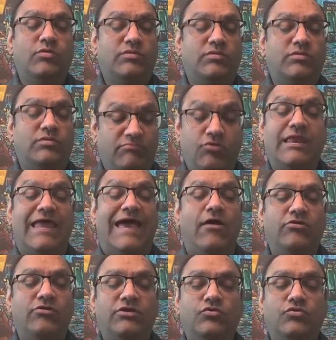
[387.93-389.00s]
you're
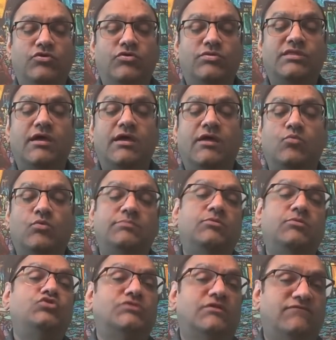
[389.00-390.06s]
allowed you start with
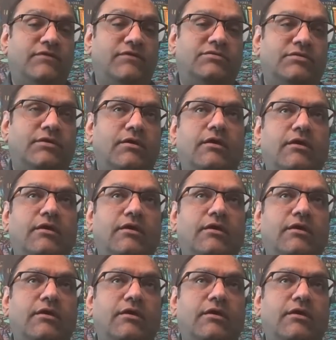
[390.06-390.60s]
mutual funds.